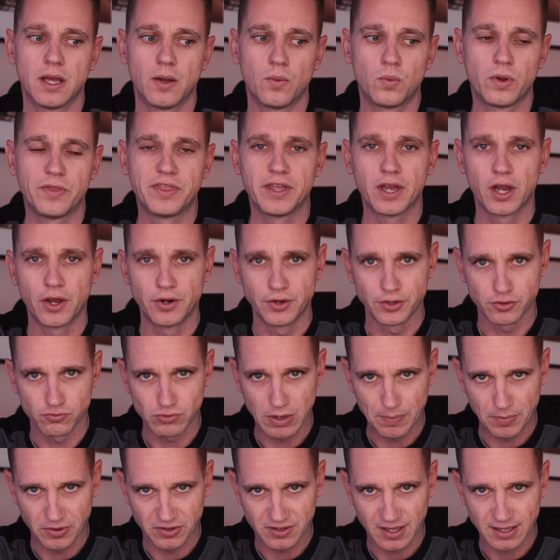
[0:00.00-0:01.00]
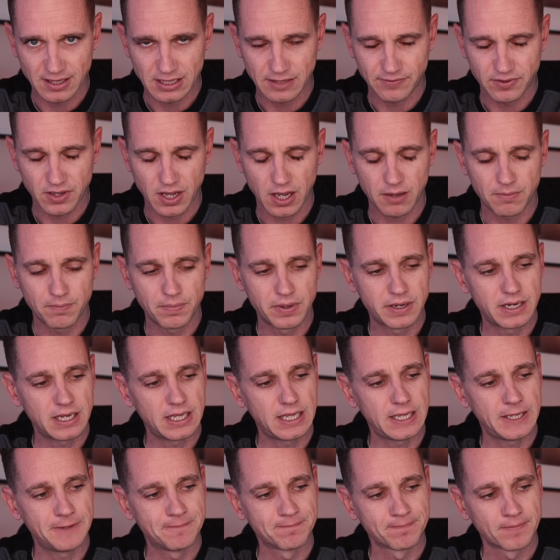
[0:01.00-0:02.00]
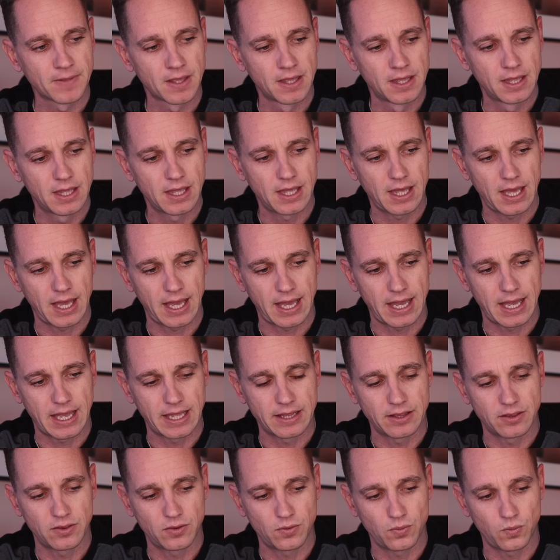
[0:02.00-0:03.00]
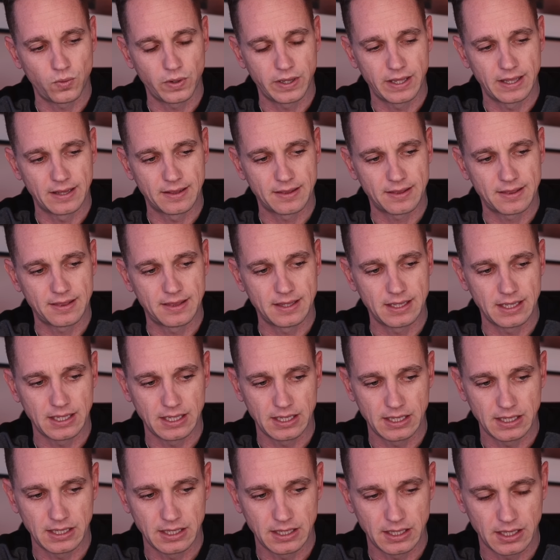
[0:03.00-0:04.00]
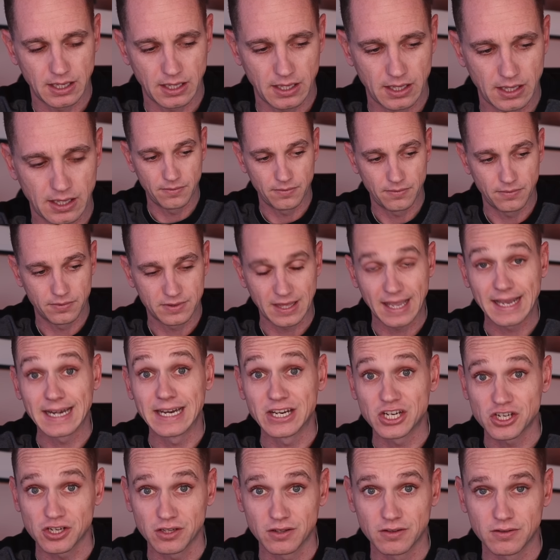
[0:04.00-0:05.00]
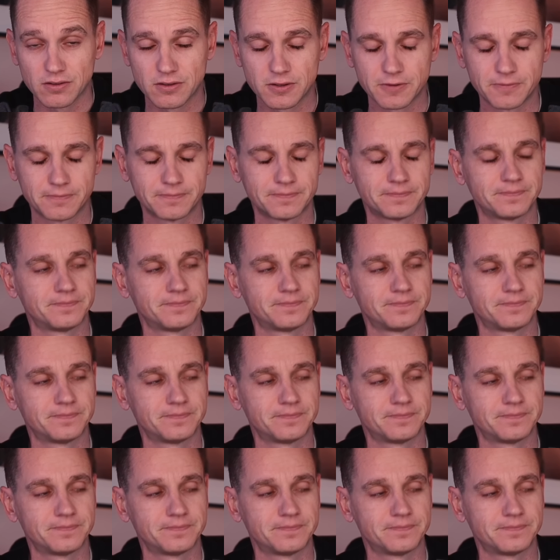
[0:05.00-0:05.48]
with the owner's representative company, and with the technicians.